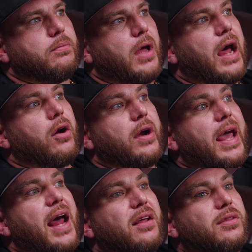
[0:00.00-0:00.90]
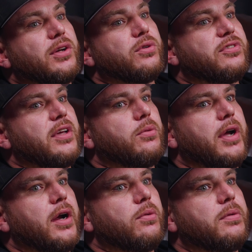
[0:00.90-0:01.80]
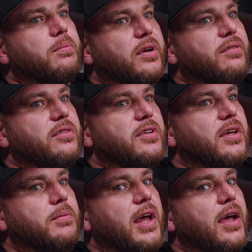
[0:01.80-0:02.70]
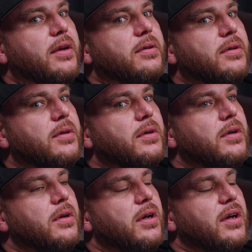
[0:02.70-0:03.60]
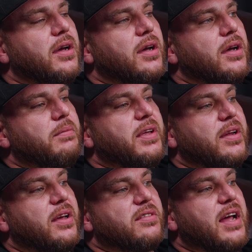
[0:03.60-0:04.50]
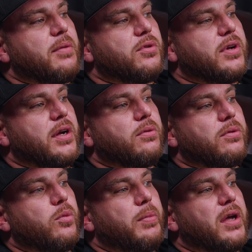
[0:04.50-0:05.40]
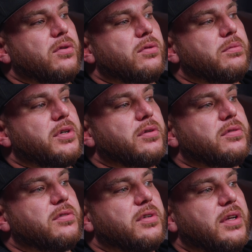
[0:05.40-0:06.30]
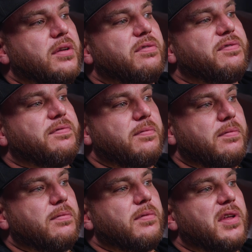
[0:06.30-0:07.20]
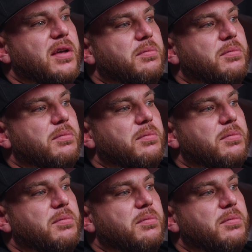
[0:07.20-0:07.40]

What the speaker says: I'd already had a little stint with heroin previous to him dying, and then I stopped doing heroin, went back to doing pills, and him